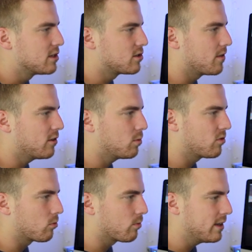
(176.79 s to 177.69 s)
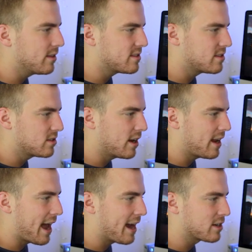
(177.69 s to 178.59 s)
So this was a real
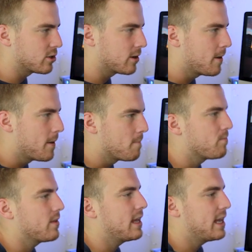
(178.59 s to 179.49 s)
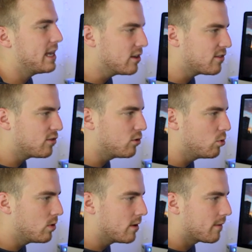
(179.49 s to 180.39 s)
stunt actor in a
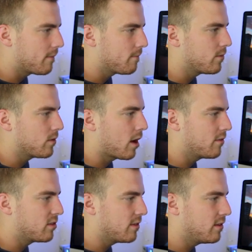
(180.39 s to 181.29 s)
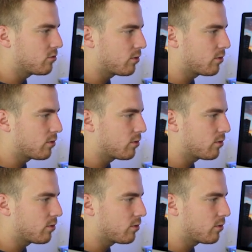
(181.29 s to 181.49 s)
suit. Obviously, these